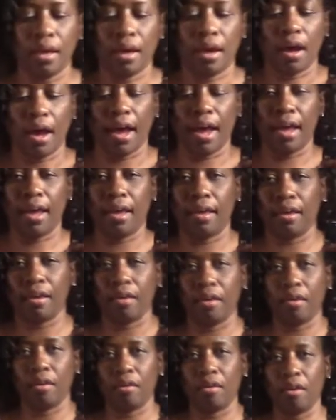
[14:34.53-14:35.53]
I
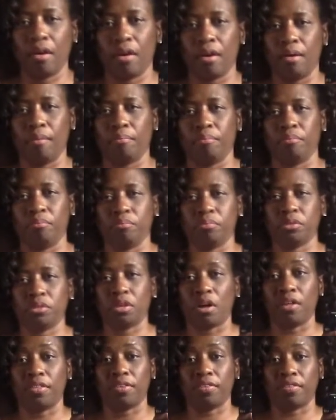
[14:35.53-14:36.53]
um,
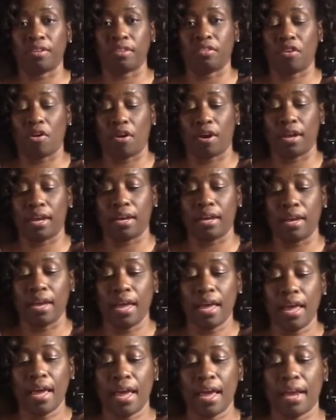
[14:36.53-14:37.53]
saw this at Target,
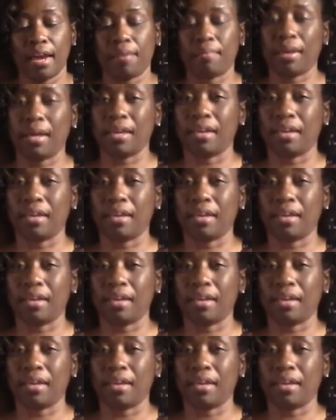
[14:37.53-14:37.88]
and I'm like,